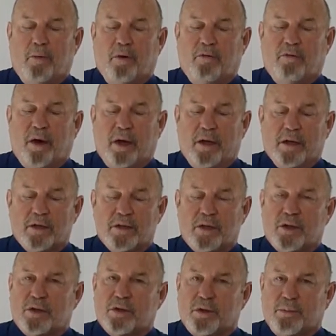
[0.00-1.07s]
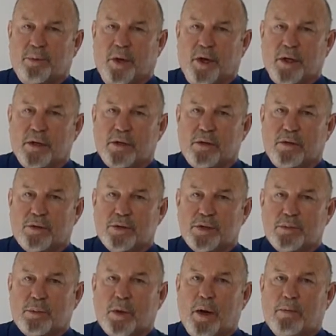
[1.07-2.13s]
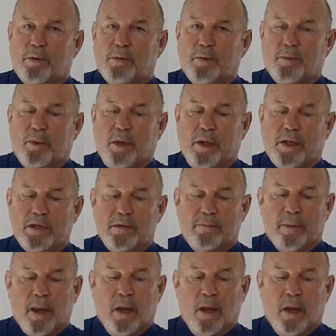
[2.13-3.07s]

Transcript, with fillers: we find is the third body that holds this problem in place.